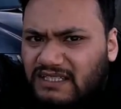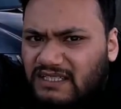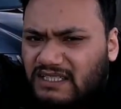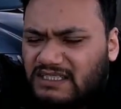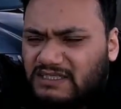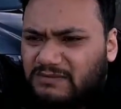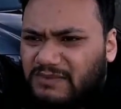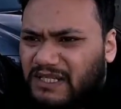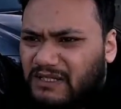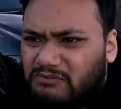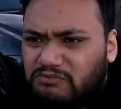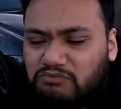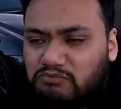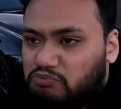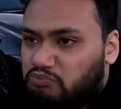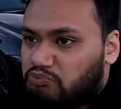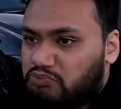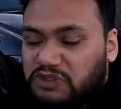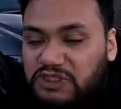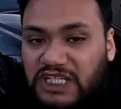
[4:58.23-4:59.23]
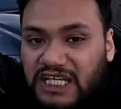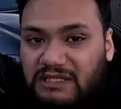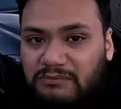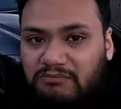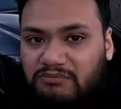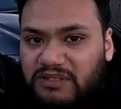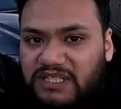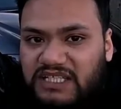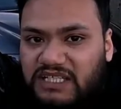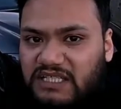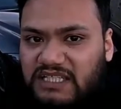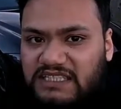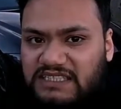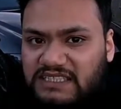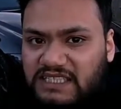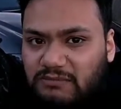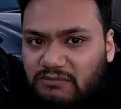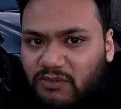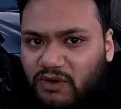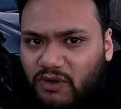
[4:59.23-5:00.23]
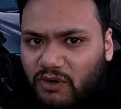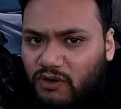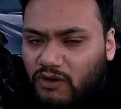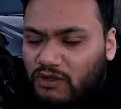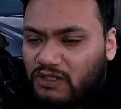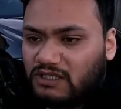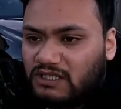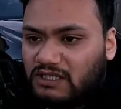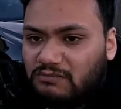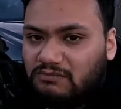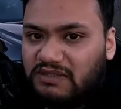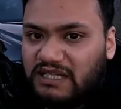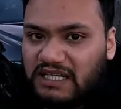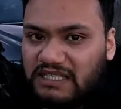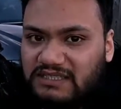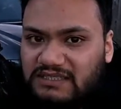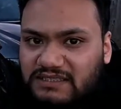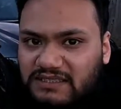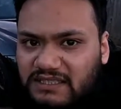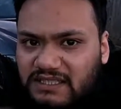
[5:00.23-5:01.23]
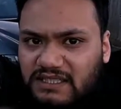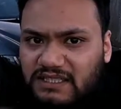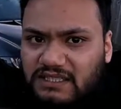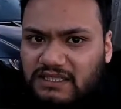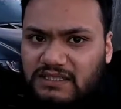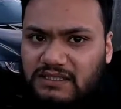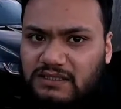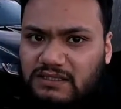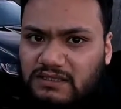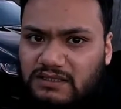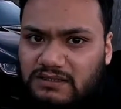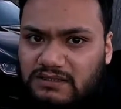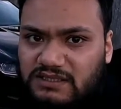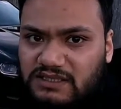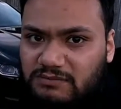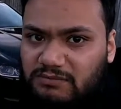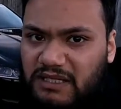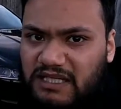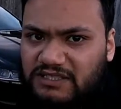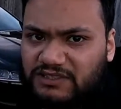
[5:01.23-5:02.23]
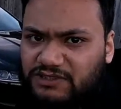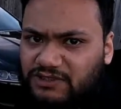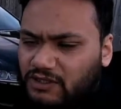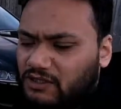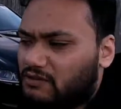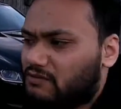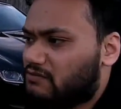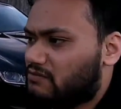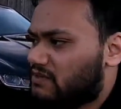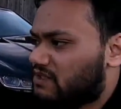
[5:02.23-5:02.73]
It's about 10p a litre more compared to petrol.